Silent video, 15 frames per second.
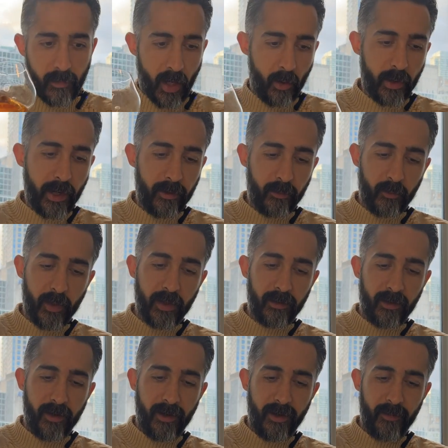Okay,
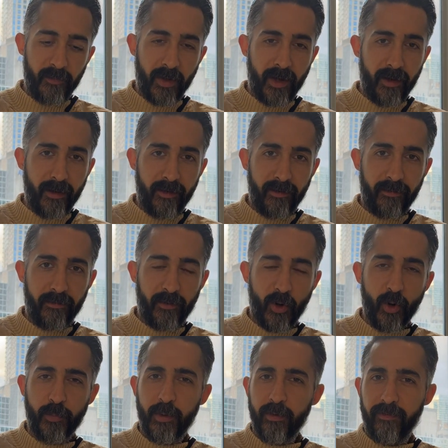well, I
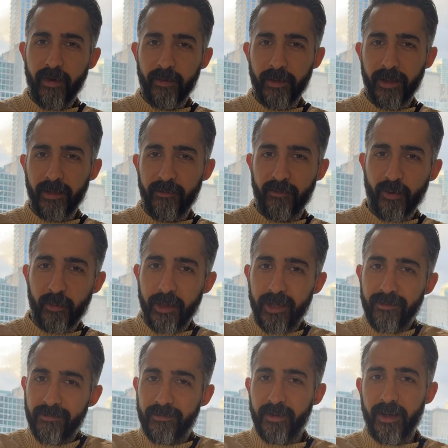hope you found that
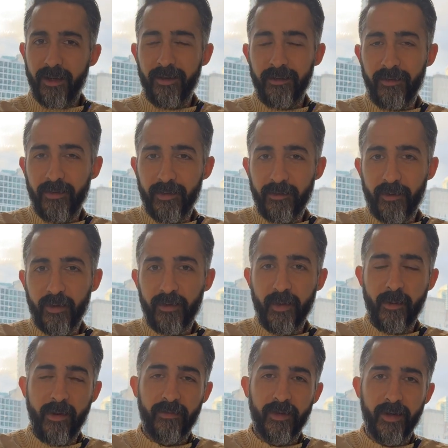informative. This is the first
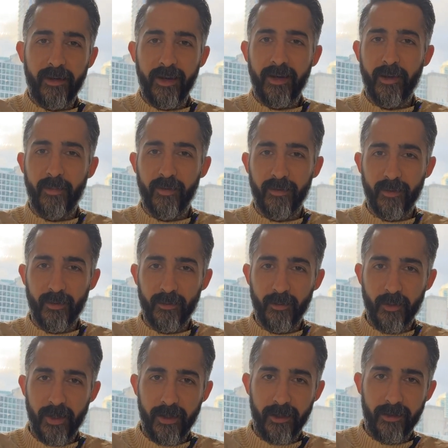time I've done an episode
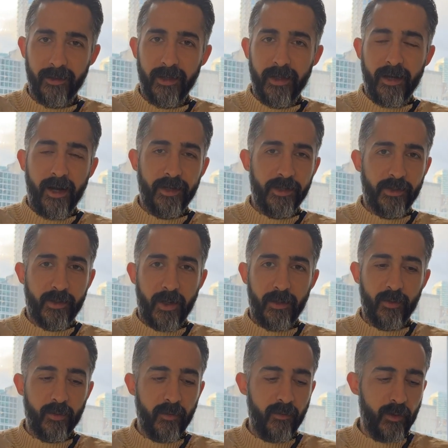where I just
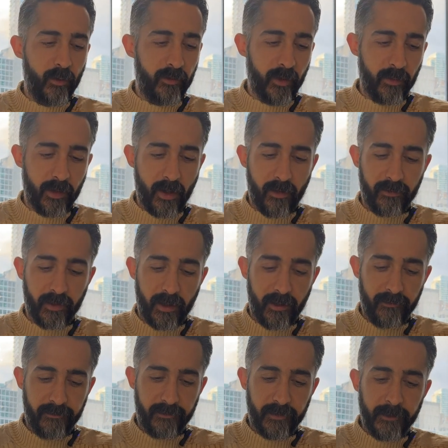tried to review something off the
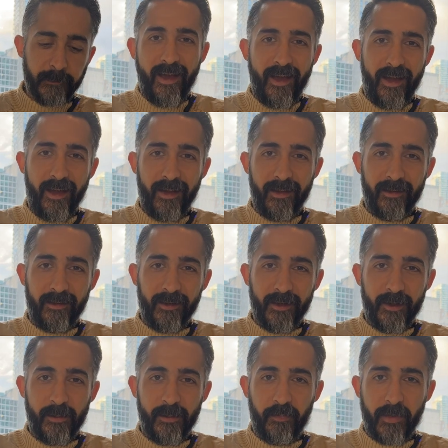cuff. And
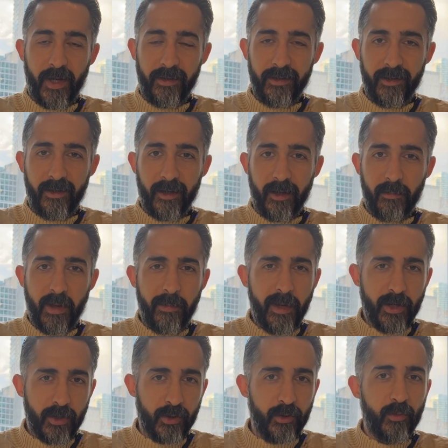I think
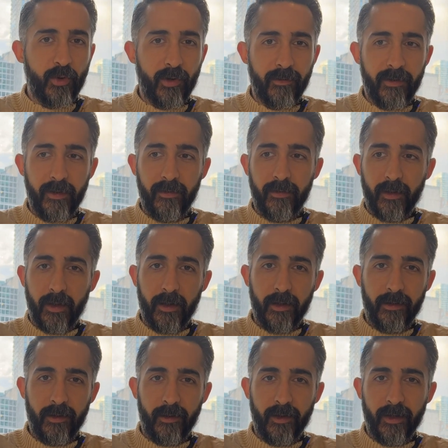maybe I should do more of these.
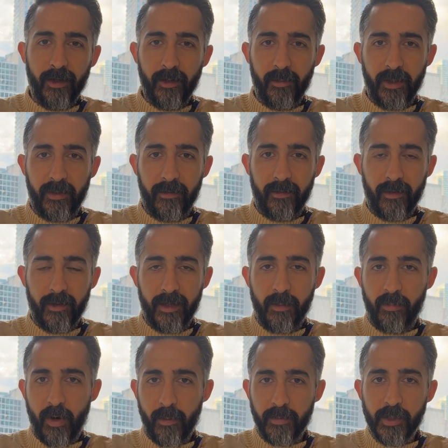They're a little bit
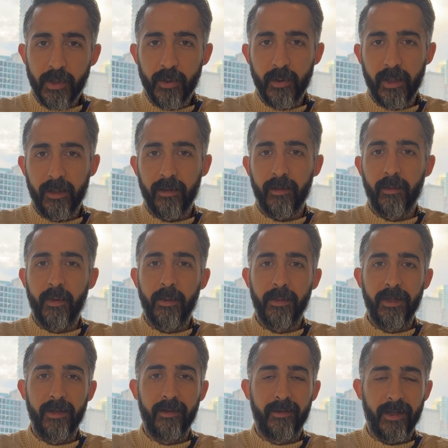impromptu and
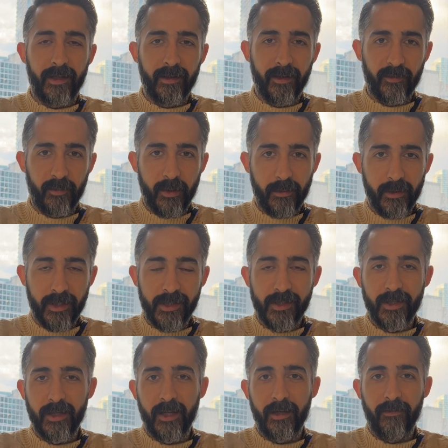maybe take less
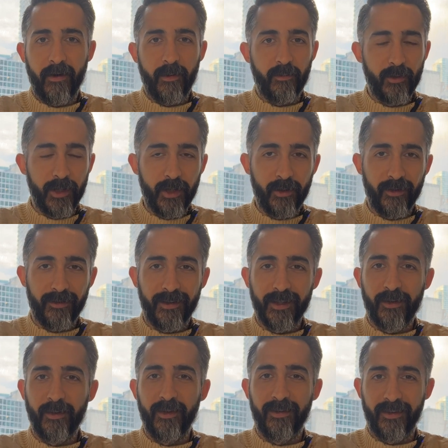preparation. And if I'm really going to
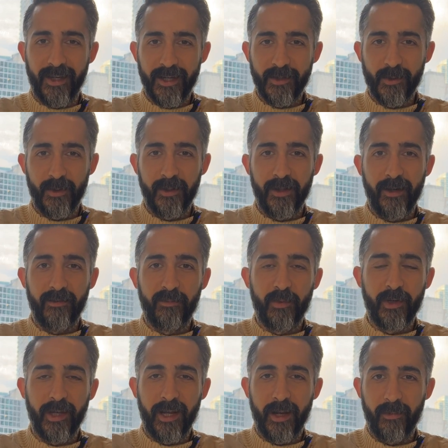stick to the schedule of
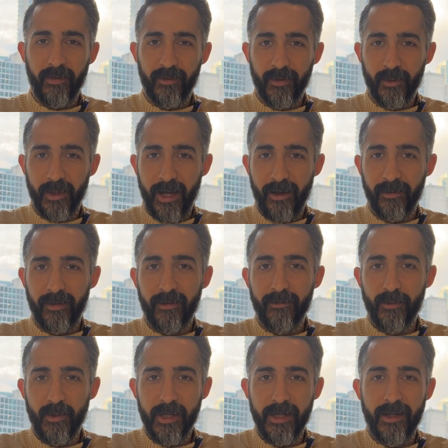putting an episode out
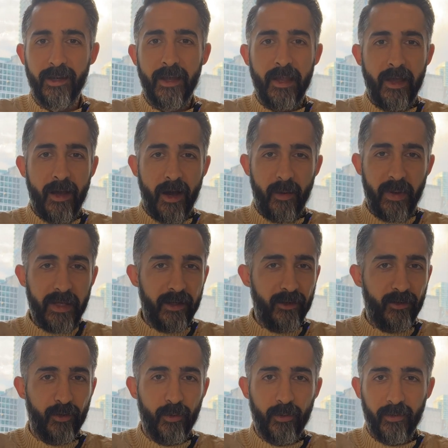every week, I may
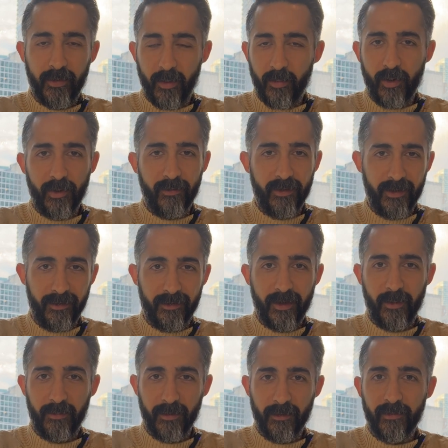need to do some more of these
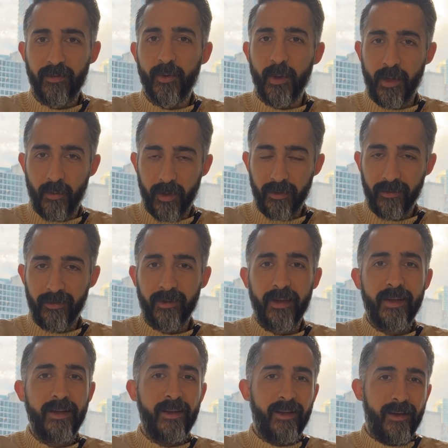types of quick ones
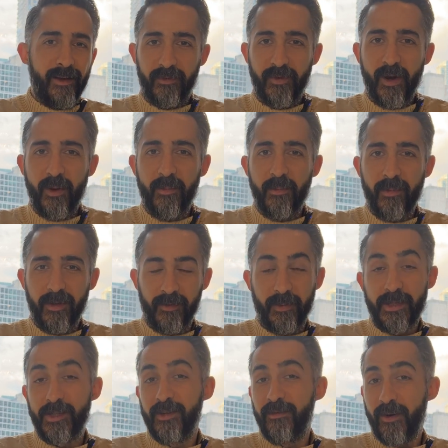from,
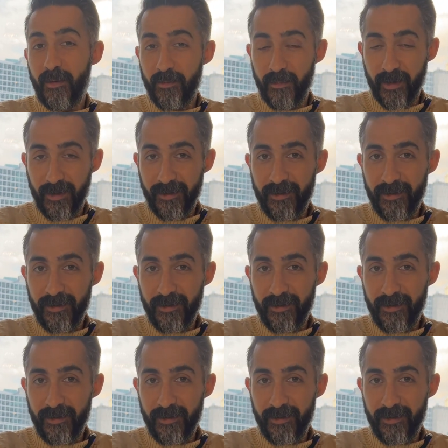especially from,